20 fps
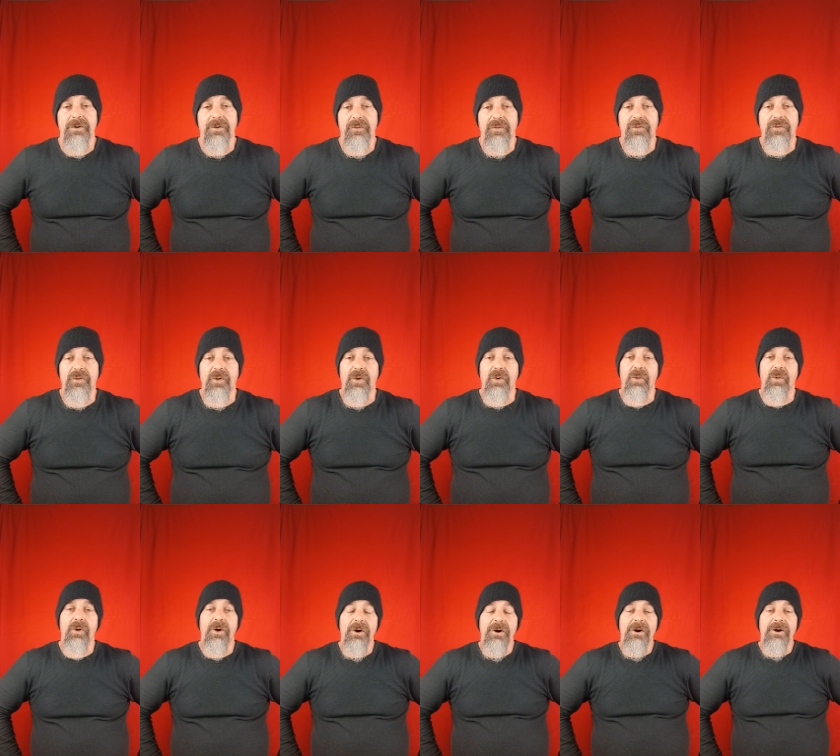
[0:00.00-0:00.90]

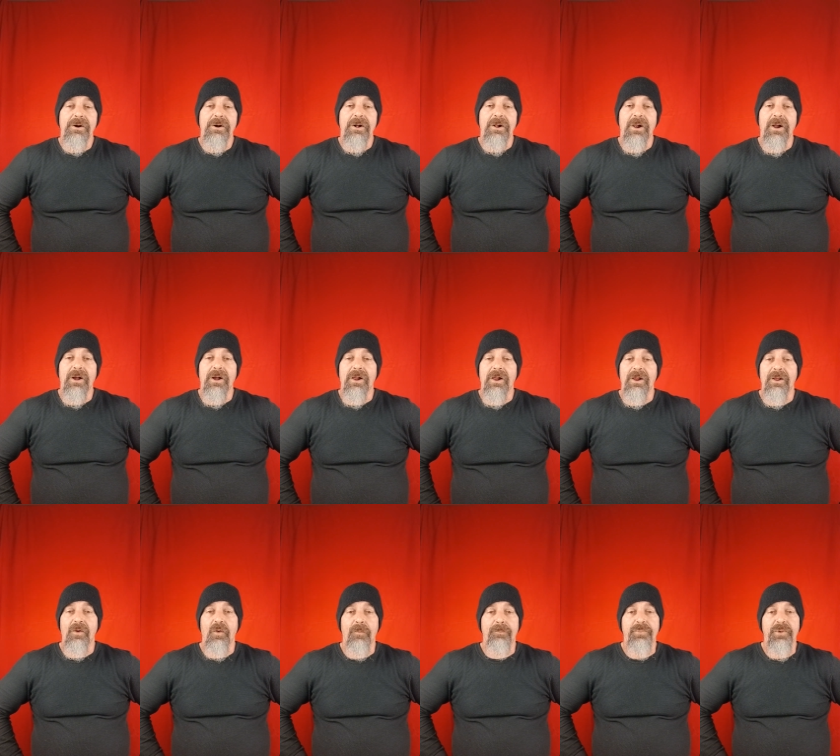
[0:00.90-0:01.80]
So I
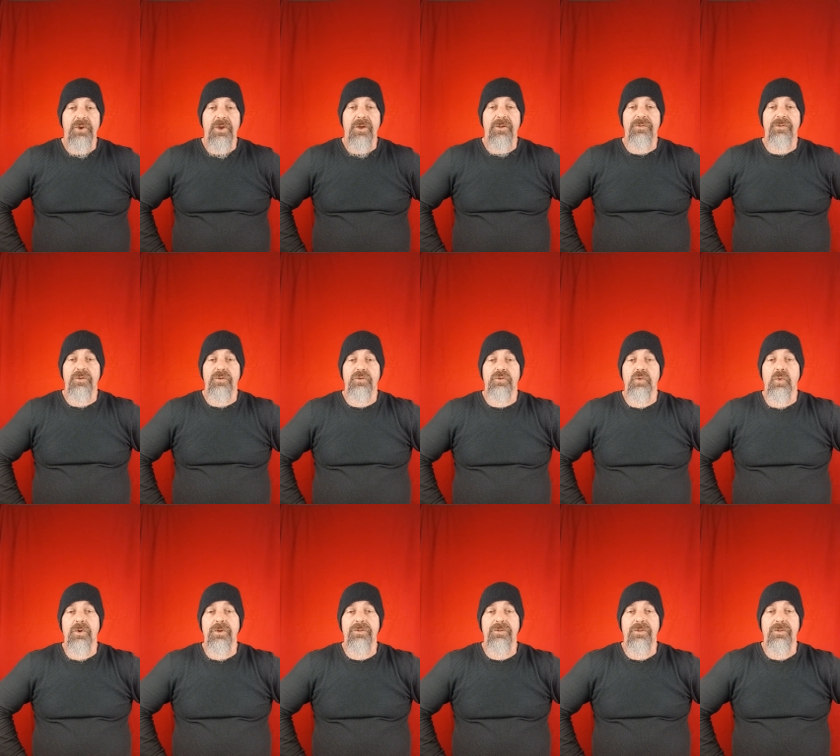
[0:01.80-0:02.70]
hope you guys
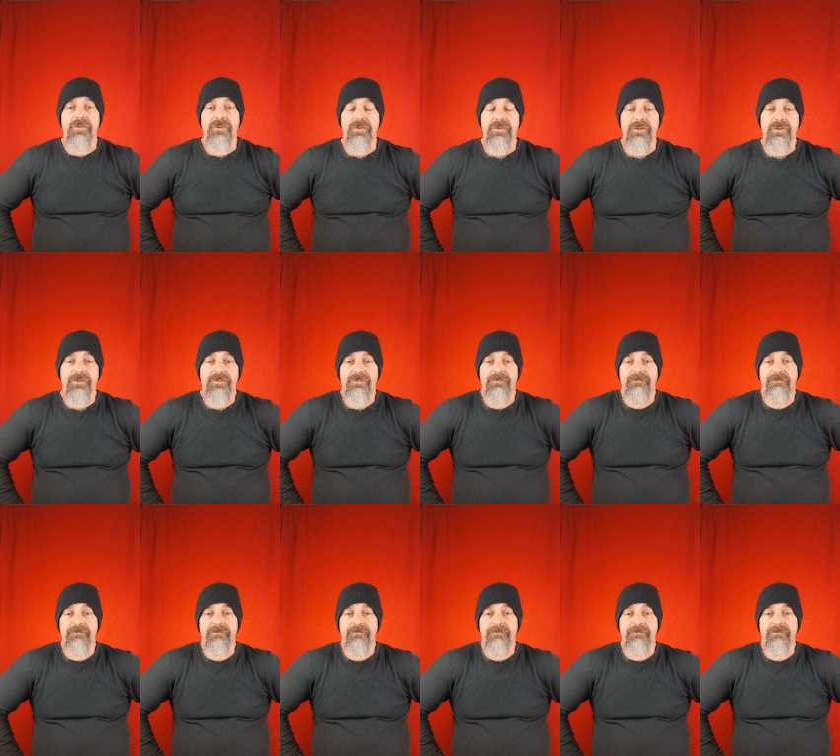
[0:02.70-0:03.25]
enjoyed these